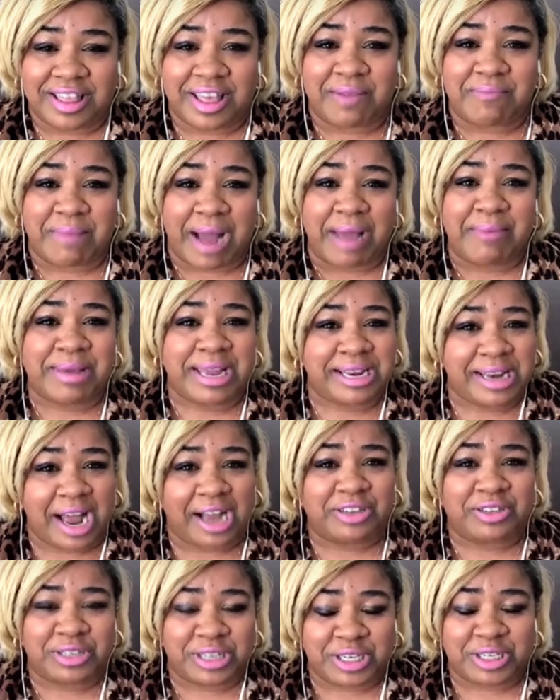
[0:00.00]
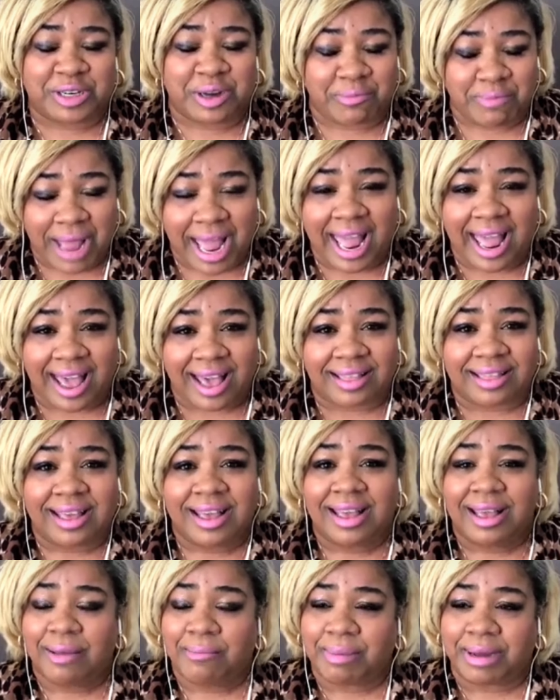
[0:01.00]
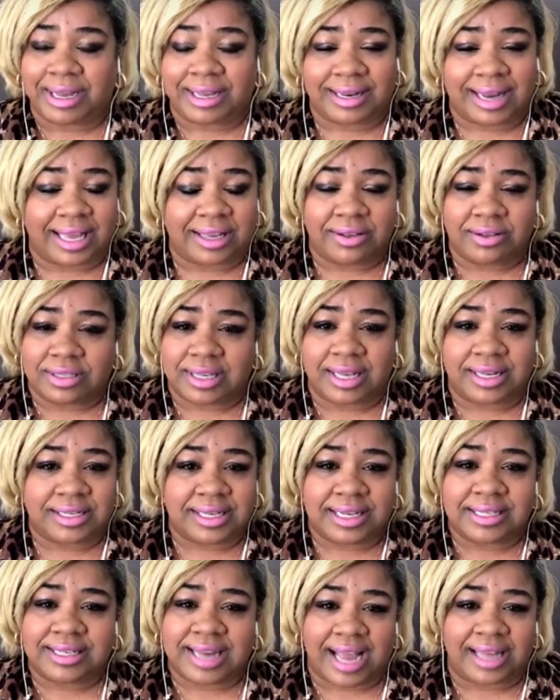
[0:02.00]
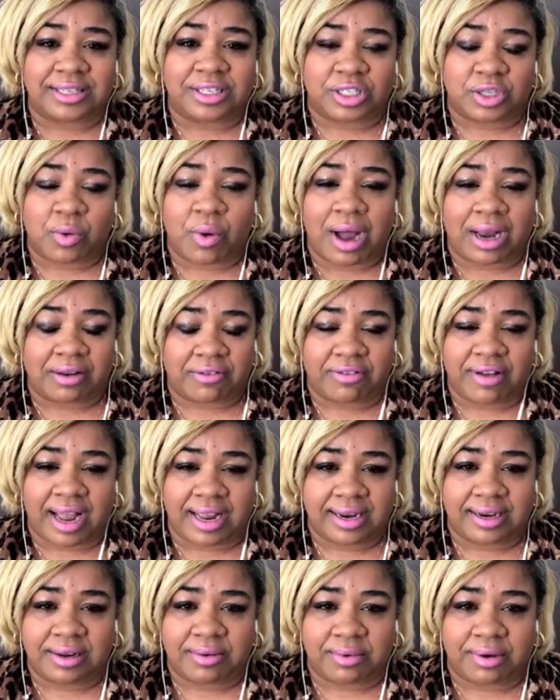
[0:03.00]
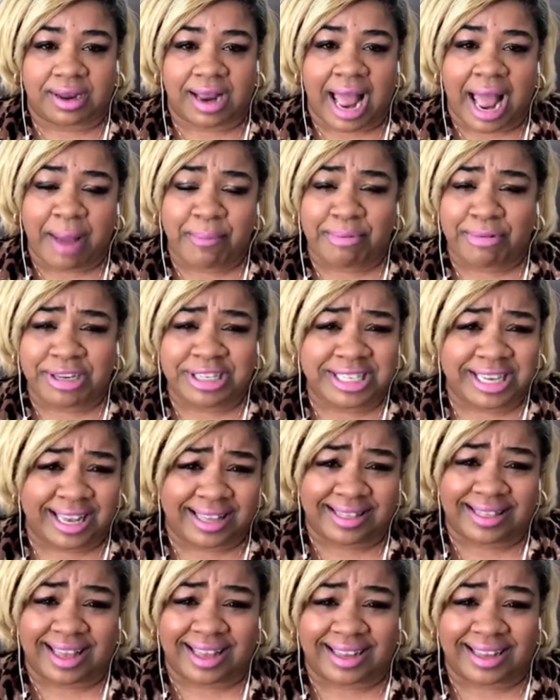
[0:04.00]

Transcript: it might be a non-traditional path but like you said, it does not disqualify anyone. I appreciate that.